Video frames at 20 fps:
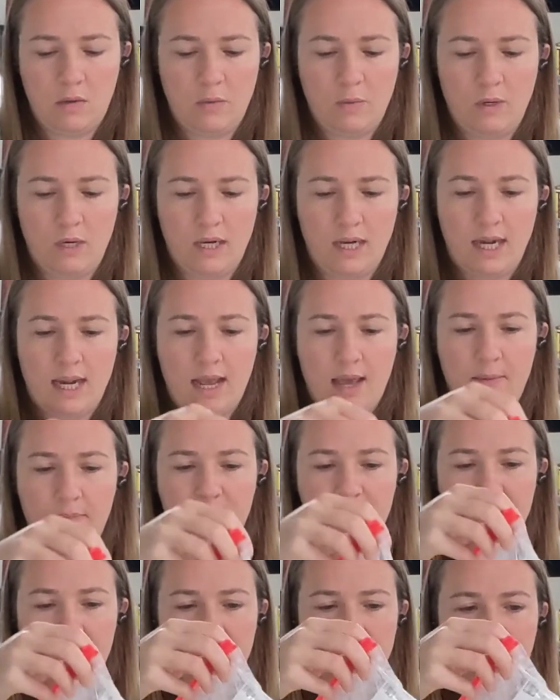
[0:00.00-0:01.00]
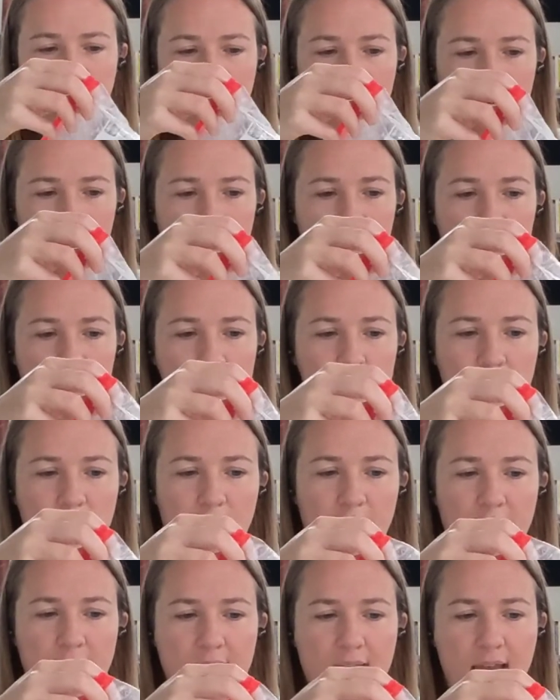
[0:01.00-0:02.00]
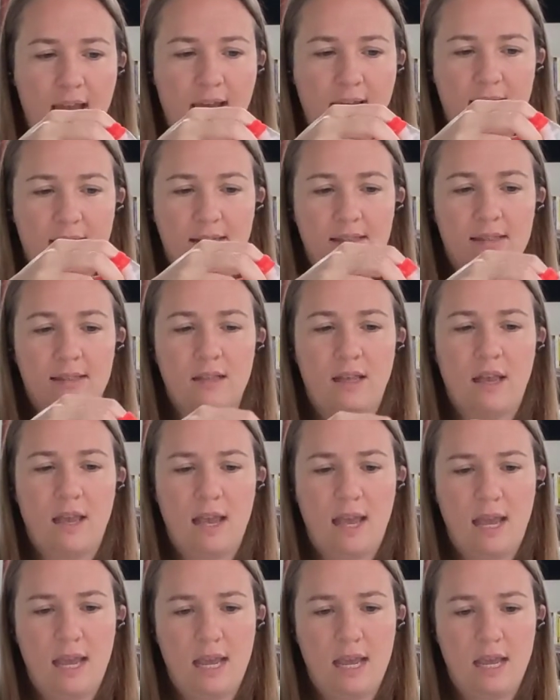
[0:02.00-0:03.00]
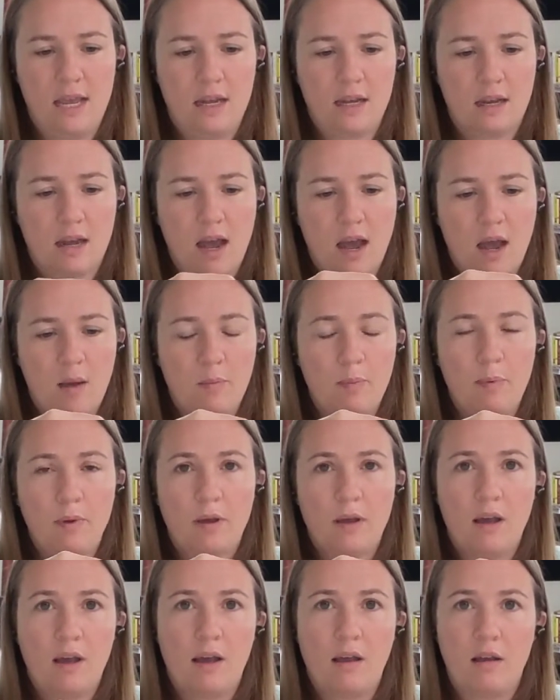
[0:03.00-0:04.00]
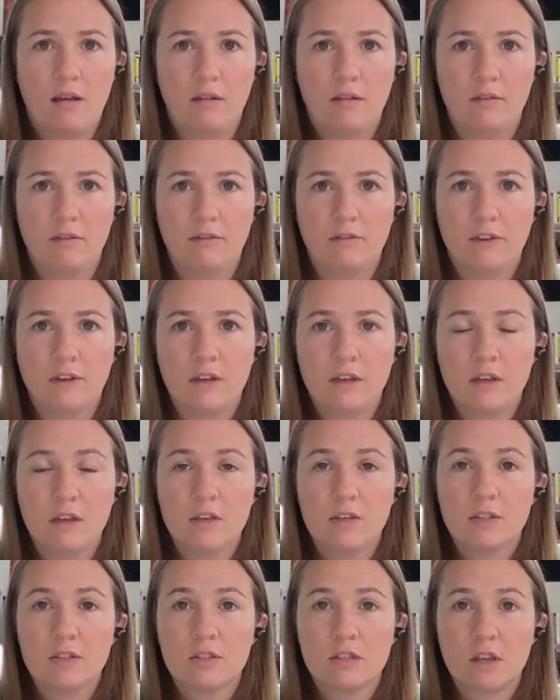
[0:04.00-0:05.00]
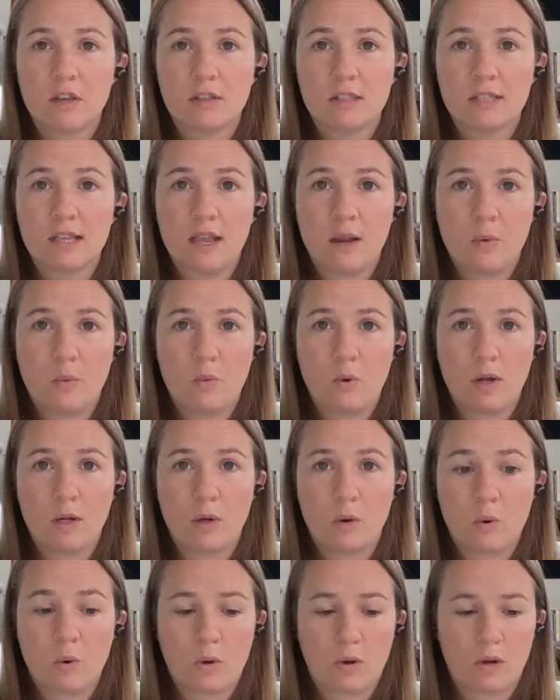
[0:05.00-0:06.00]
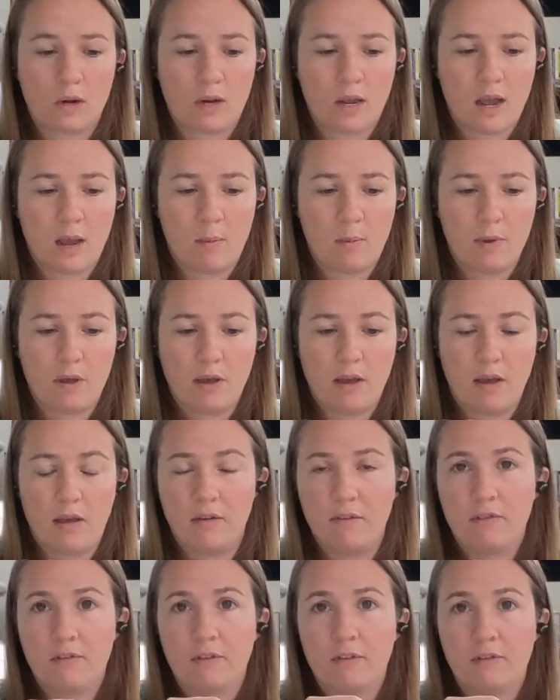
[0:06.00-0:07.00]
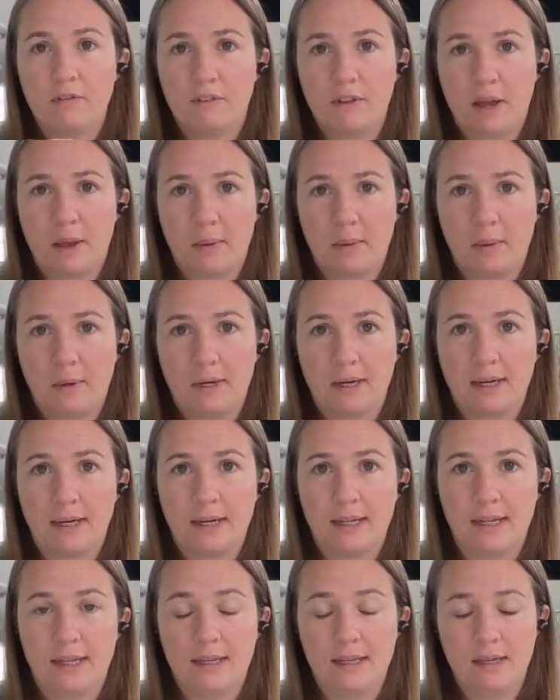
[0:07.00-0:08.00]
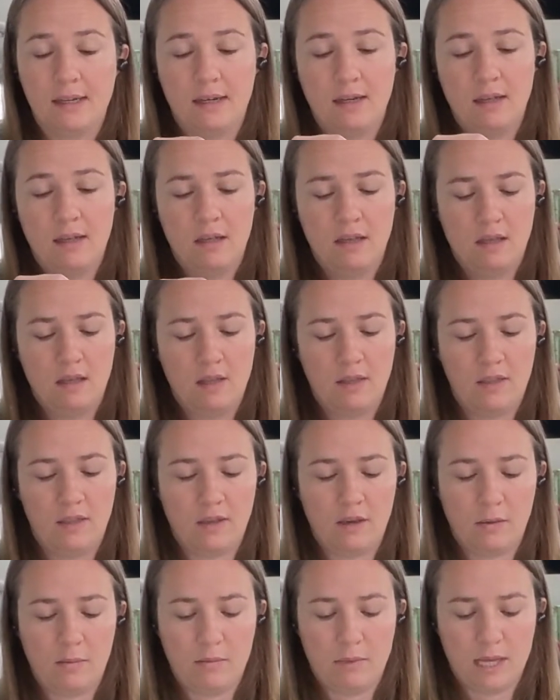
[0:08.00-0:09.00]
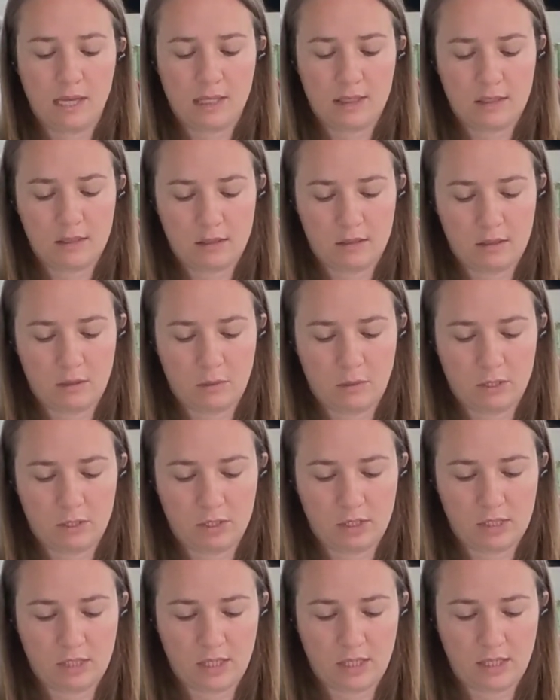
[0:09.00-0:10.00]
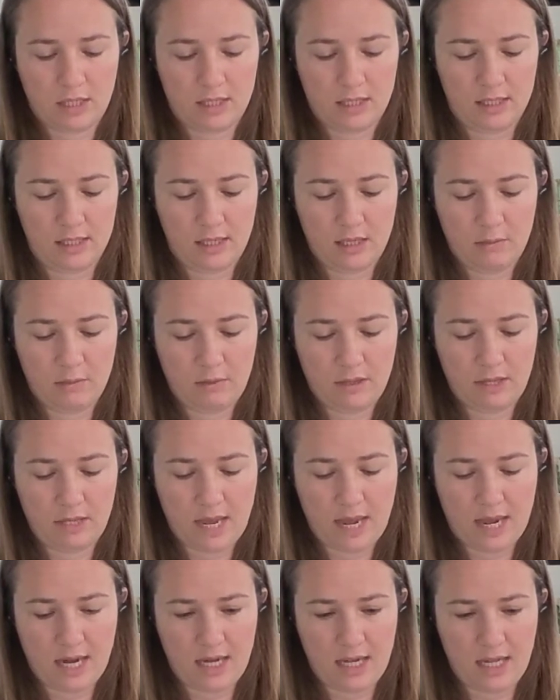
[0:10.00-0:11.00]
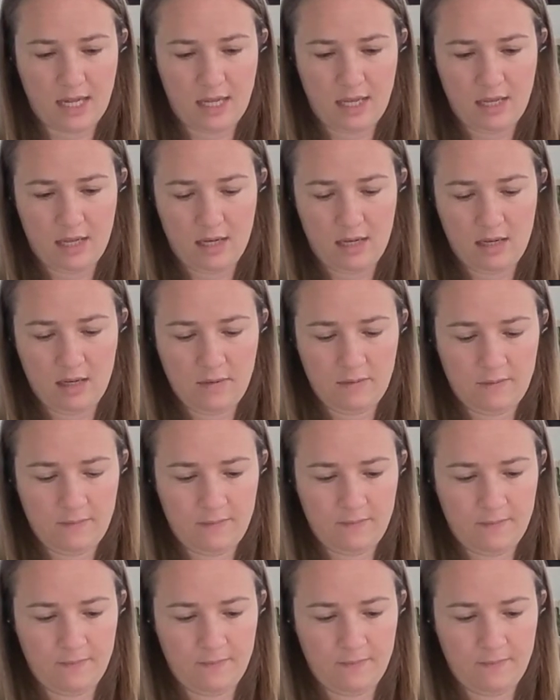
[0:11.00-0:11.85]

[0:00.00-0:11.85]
We're gonna empty in, this already has a cup of salt and 1/4 cup of flour in the mix. So we're just gonna dump that in.